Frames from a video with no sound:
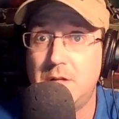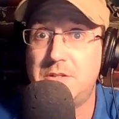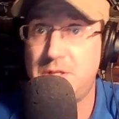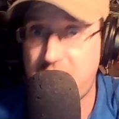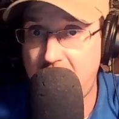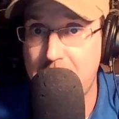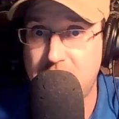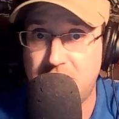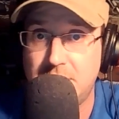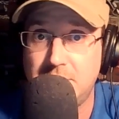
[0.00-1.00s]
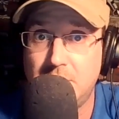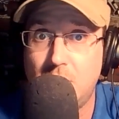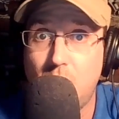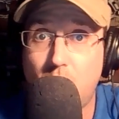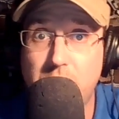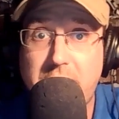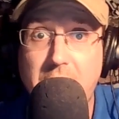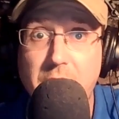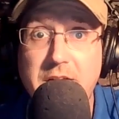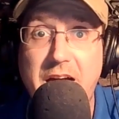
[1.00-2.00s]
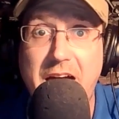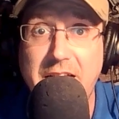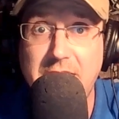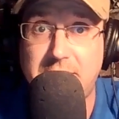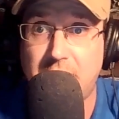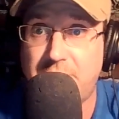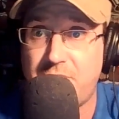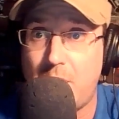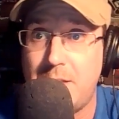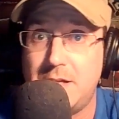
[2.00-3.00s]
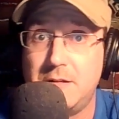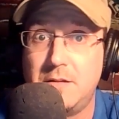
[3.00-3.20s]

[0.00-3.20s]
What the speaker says: to damage it, or to carry anything from it